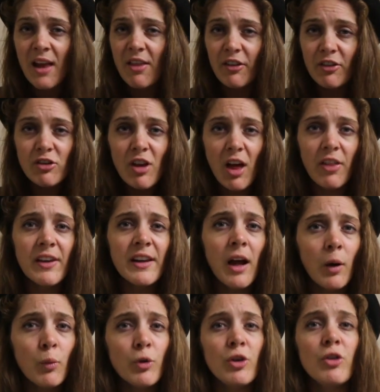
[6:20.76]
There's nothing
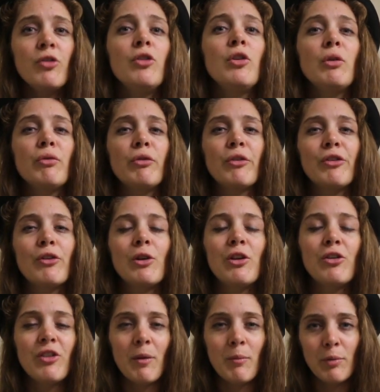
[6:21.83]
I wouldn't do for a
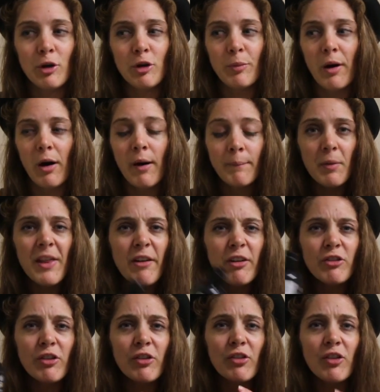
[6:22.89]
solid shampoo bar. But there
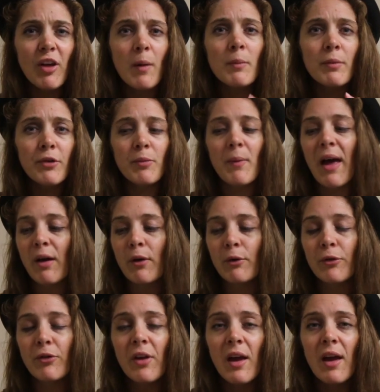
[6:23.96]
are just some
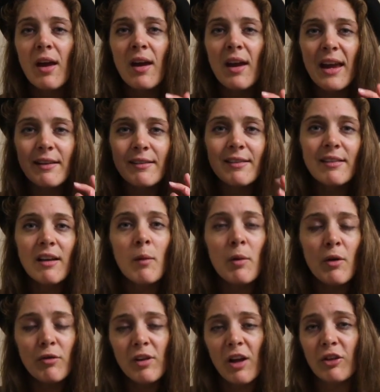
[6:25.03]
smells in some
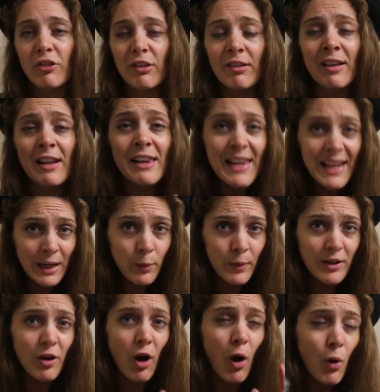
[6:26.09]
of Lush's
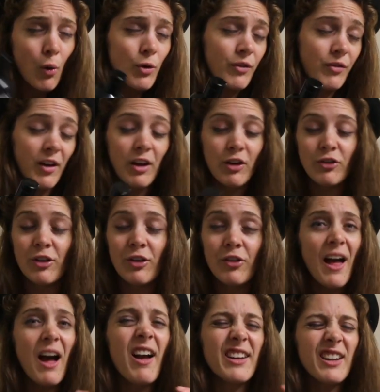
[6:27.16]
liquid older versions
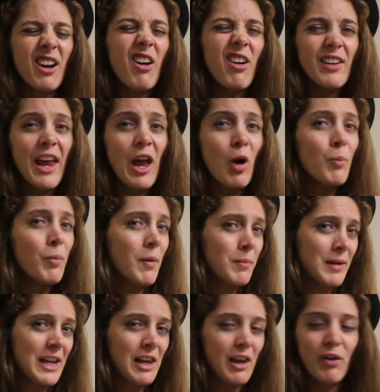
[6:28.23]
that I can't help but
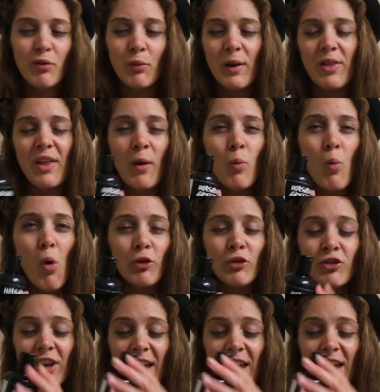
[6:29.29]
be in love with, and Wash